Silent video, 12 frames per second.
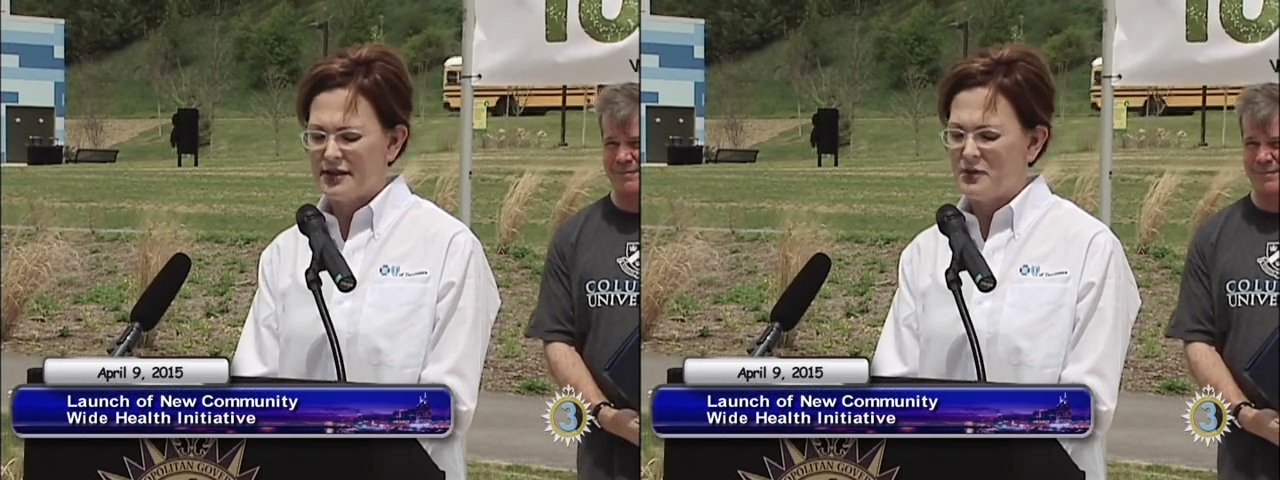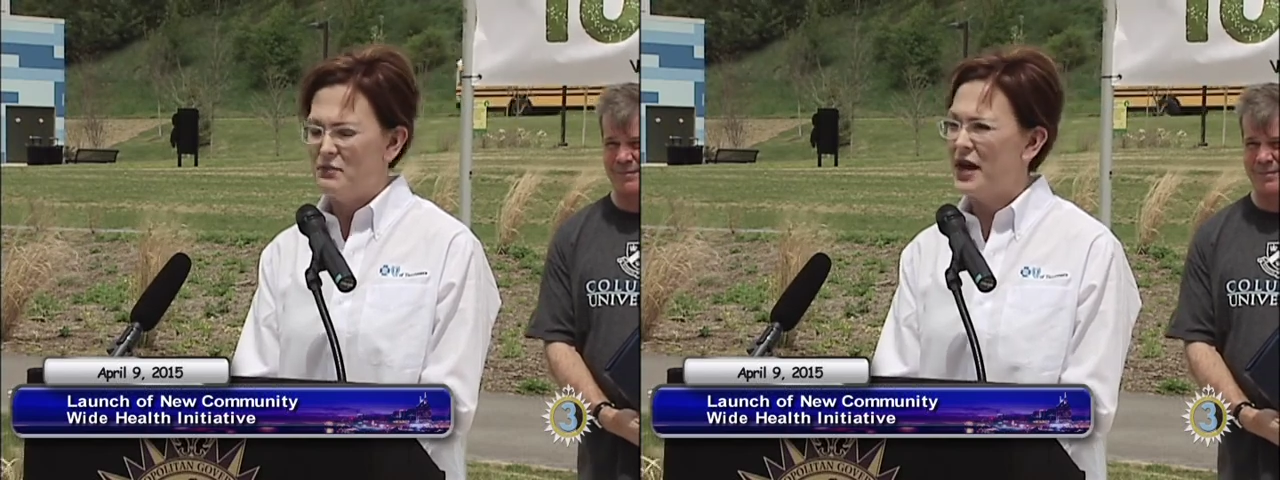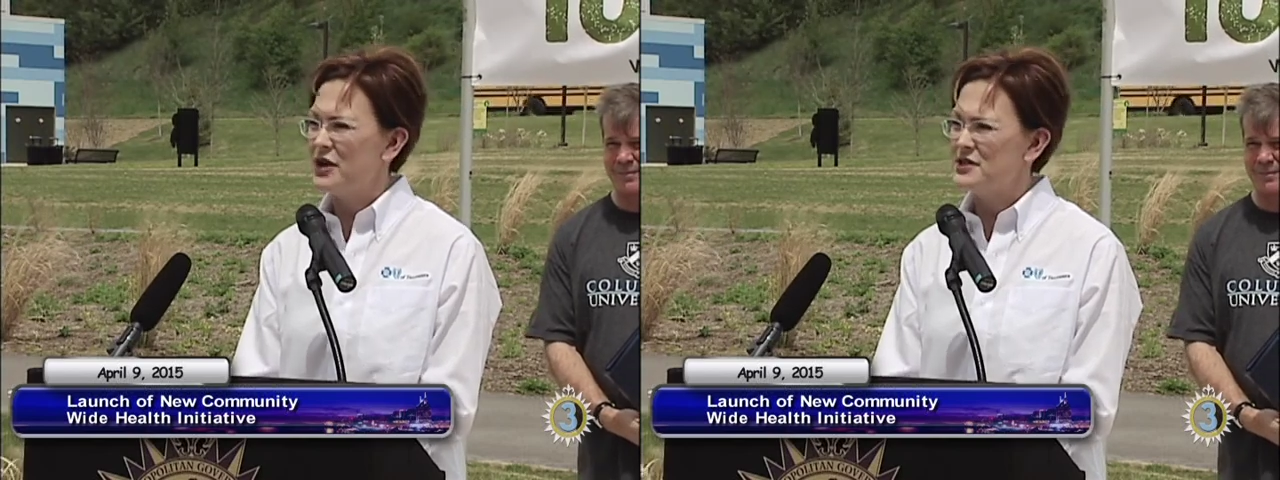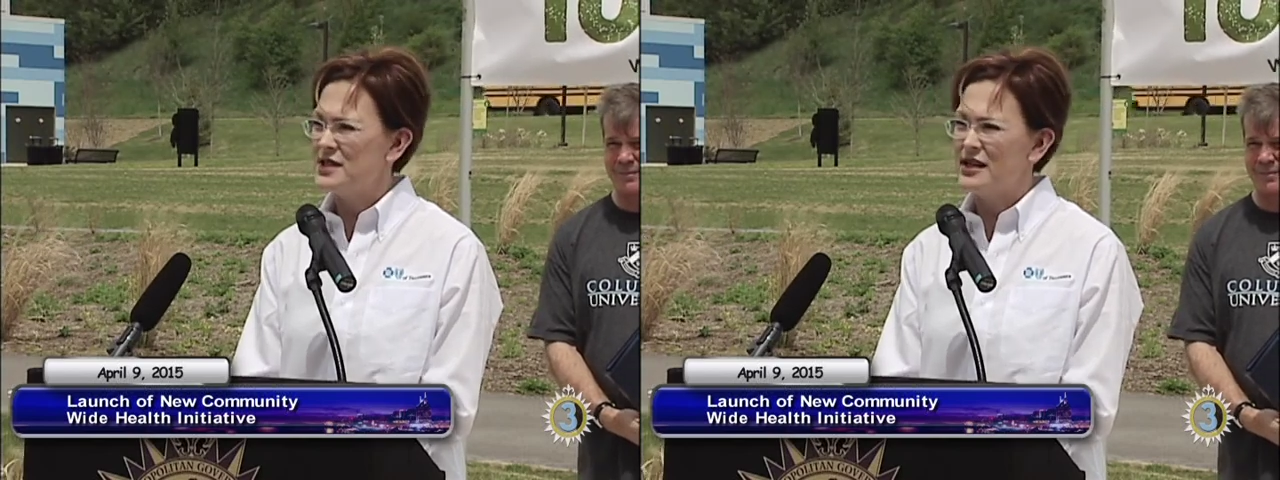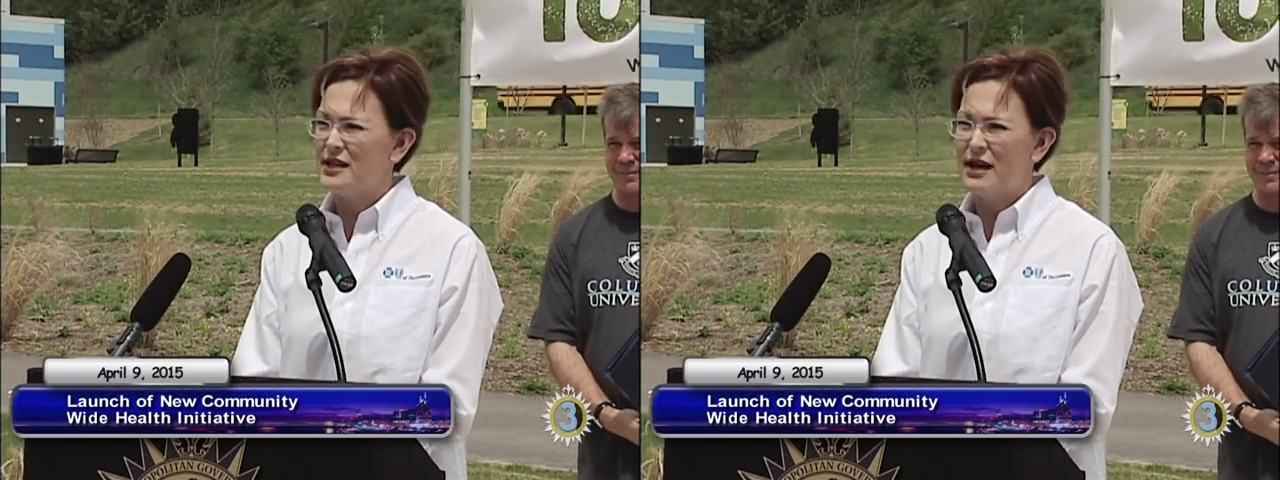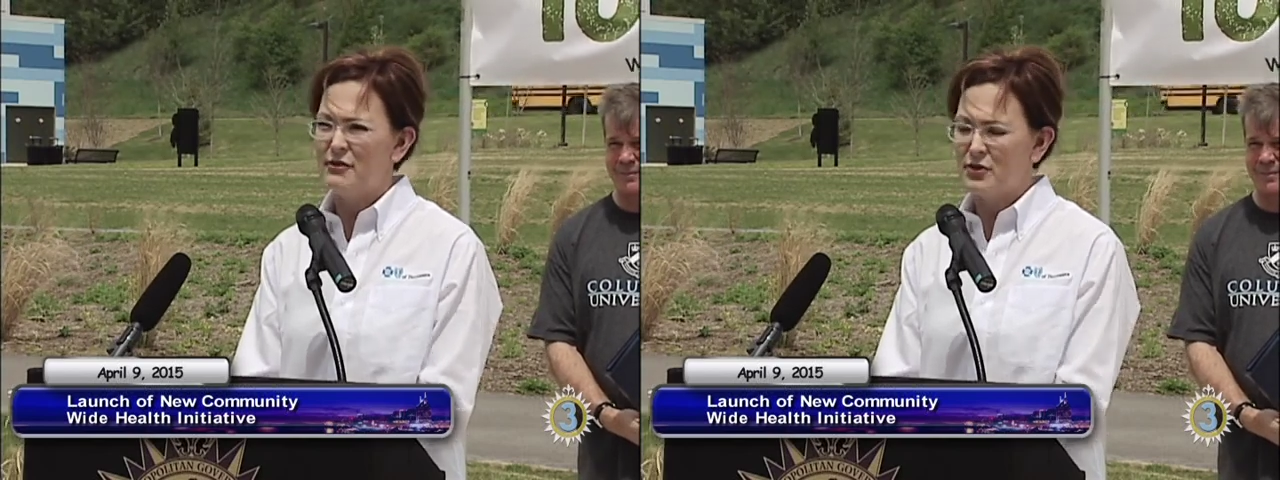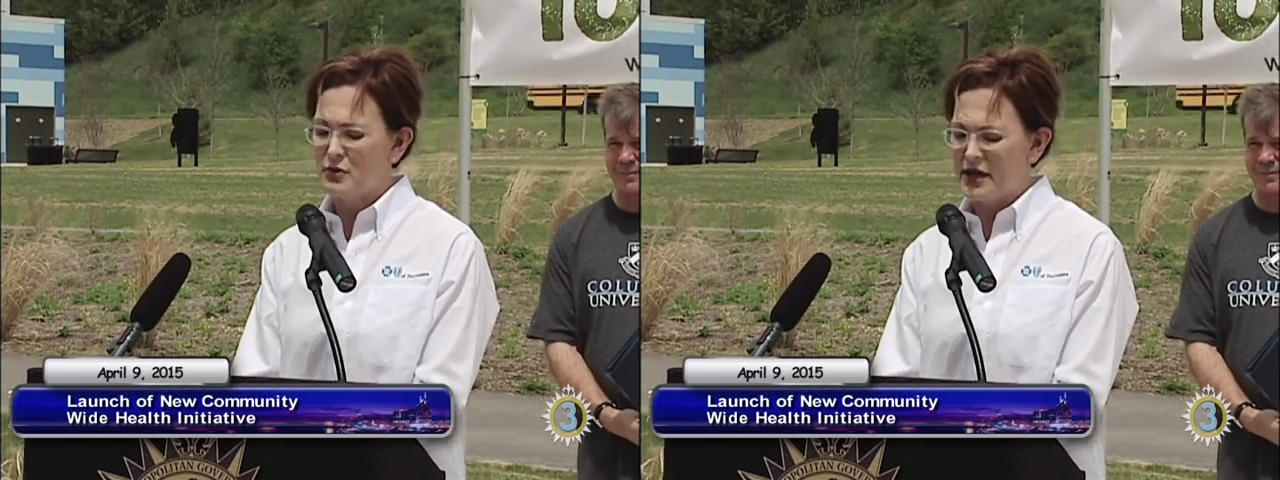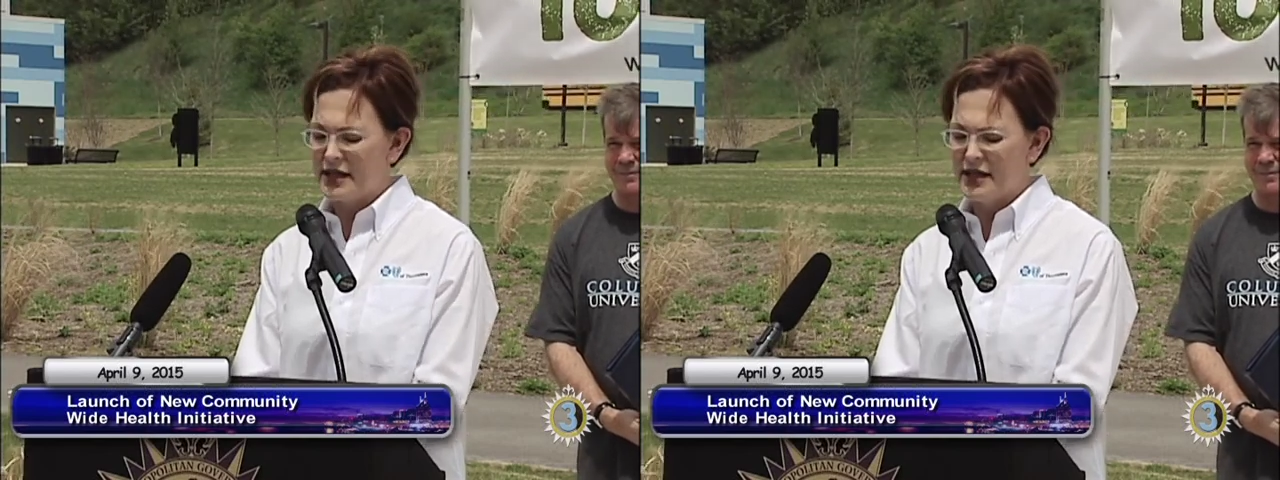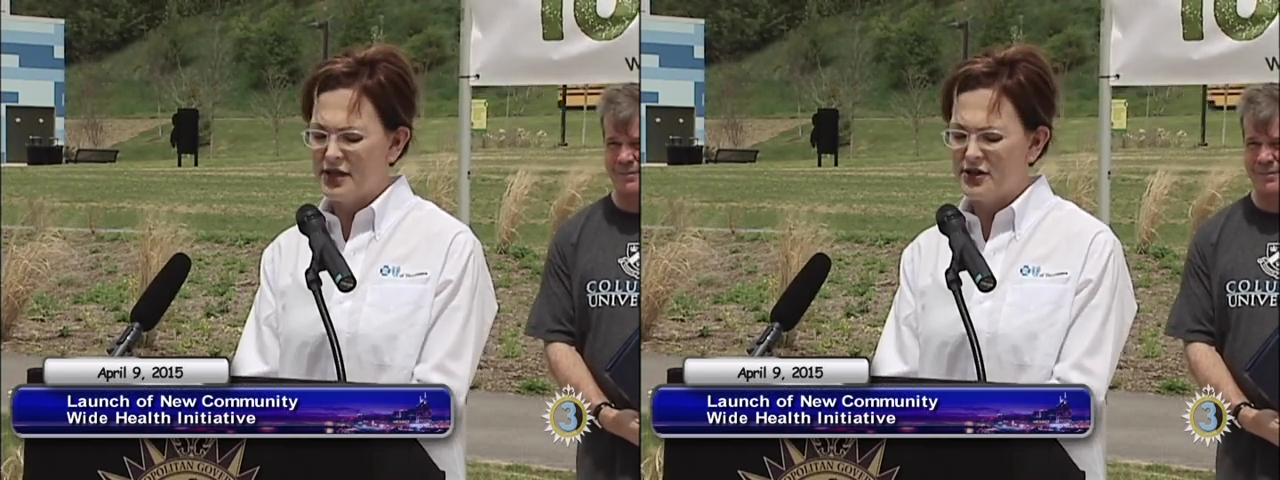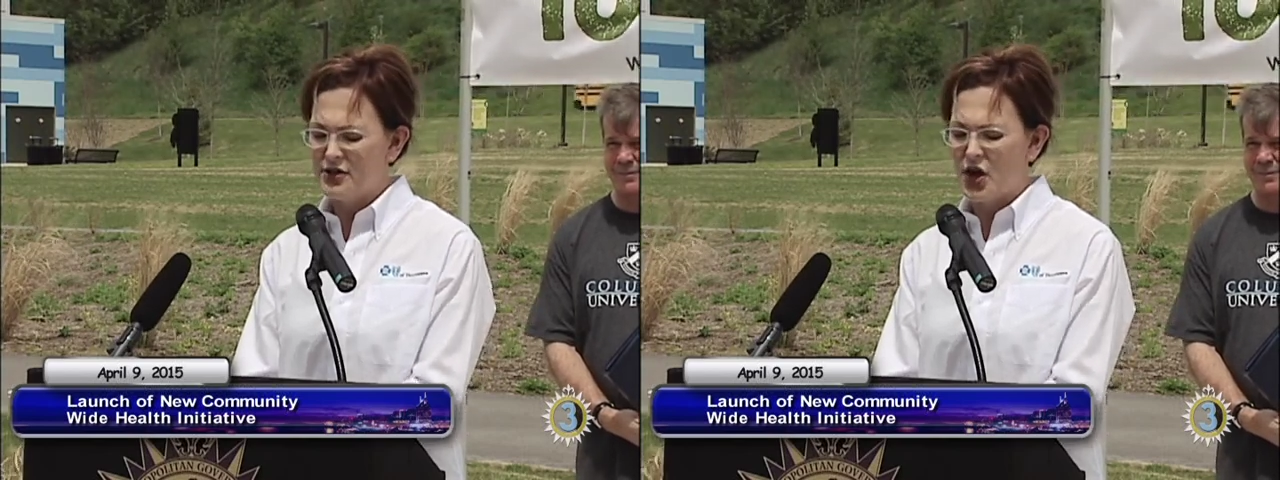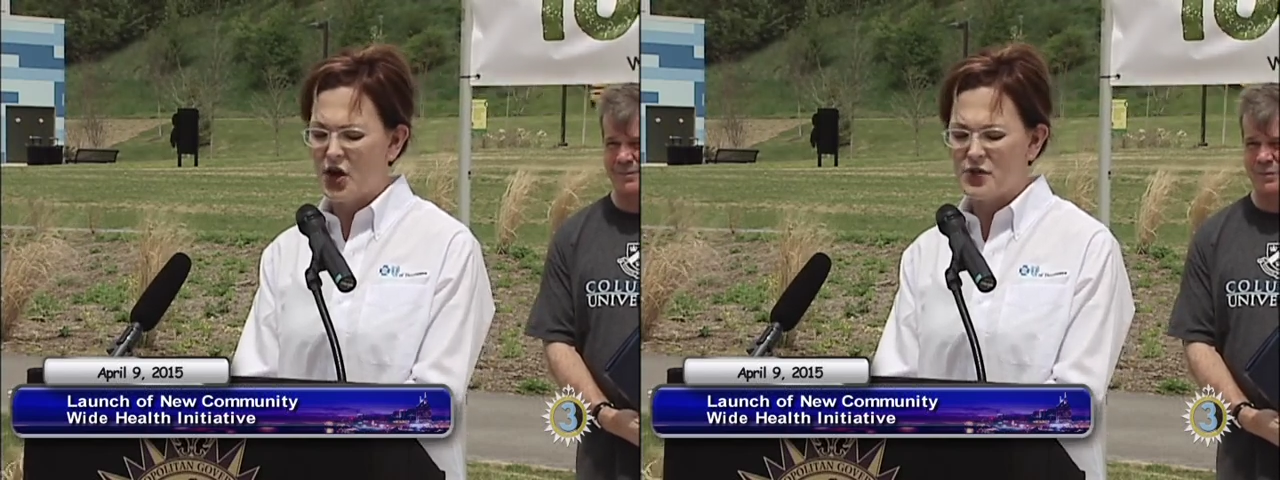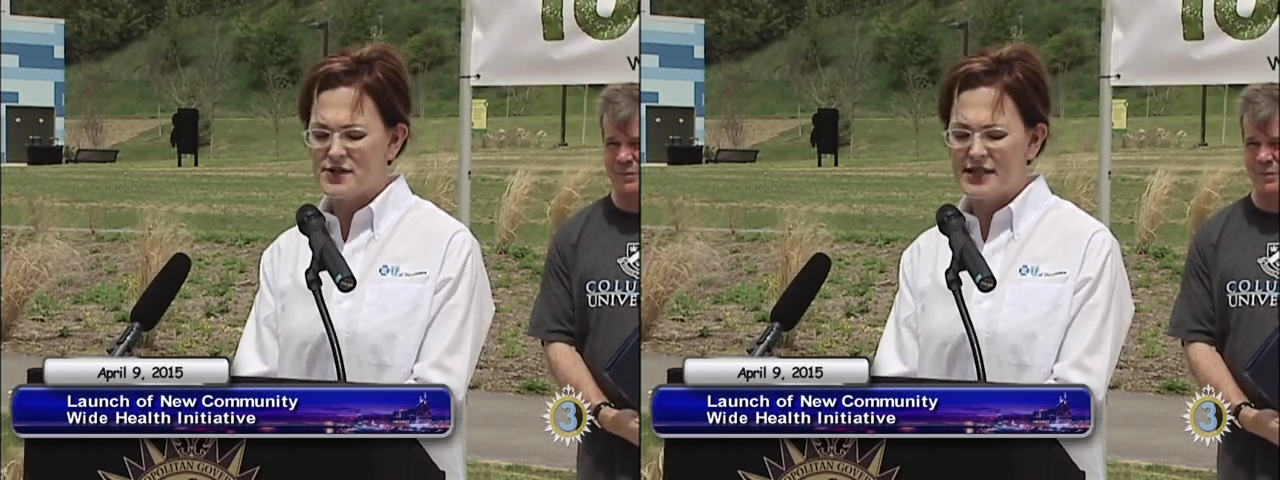Mayor Dean and everyone here
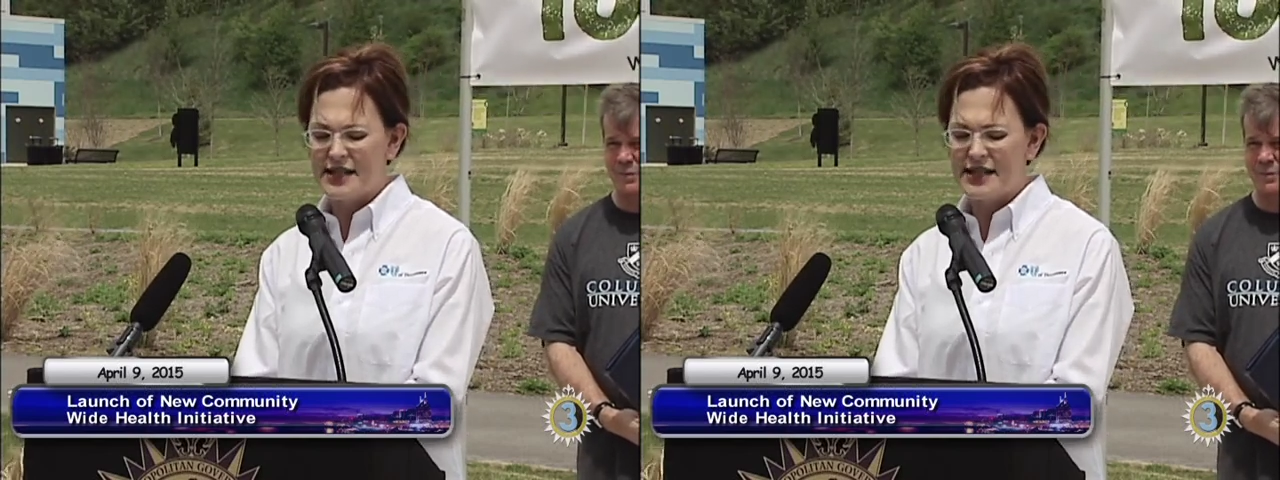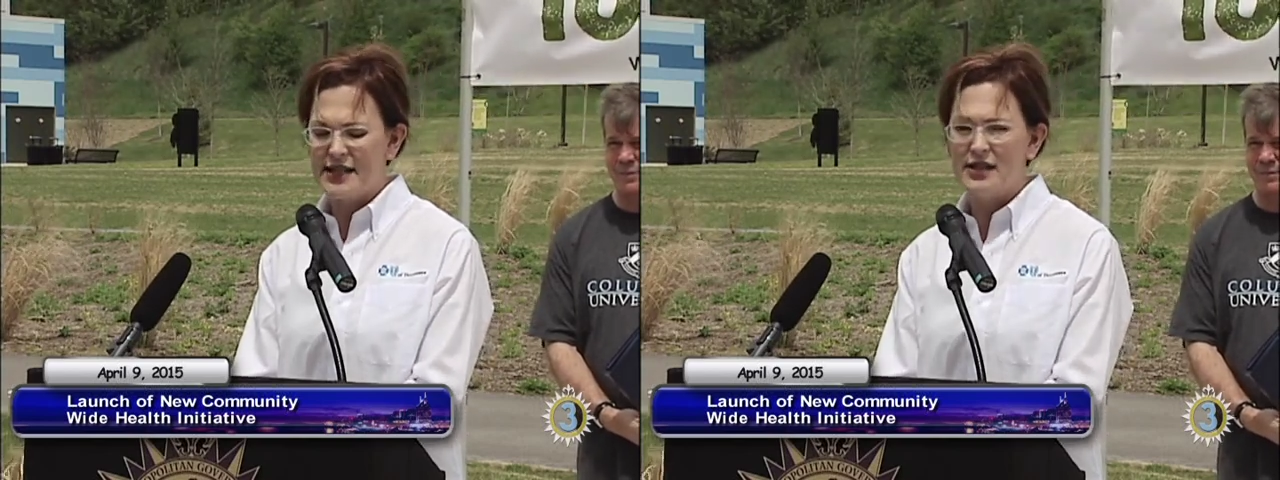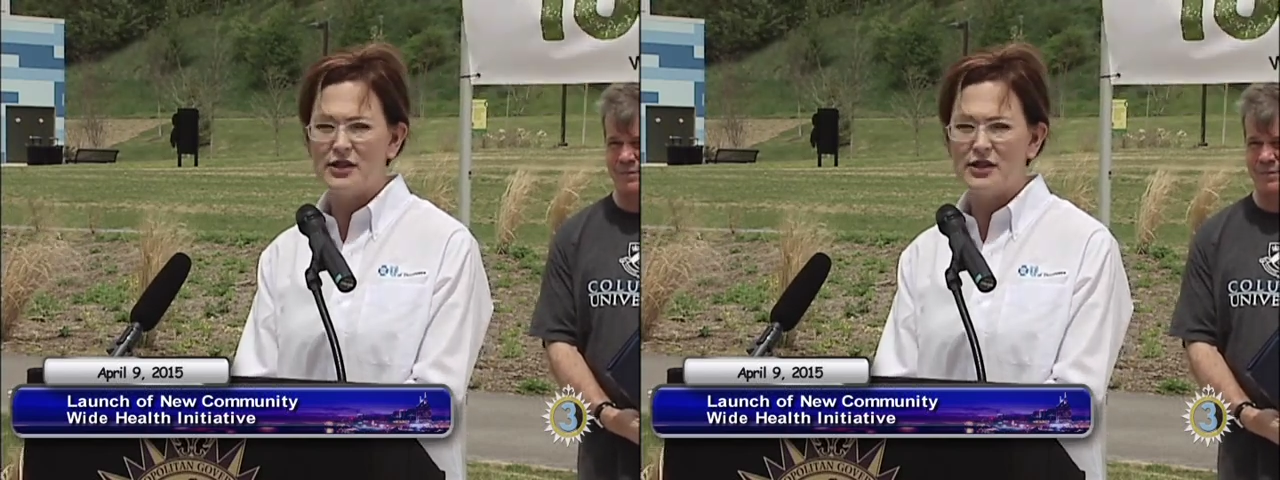knows that a key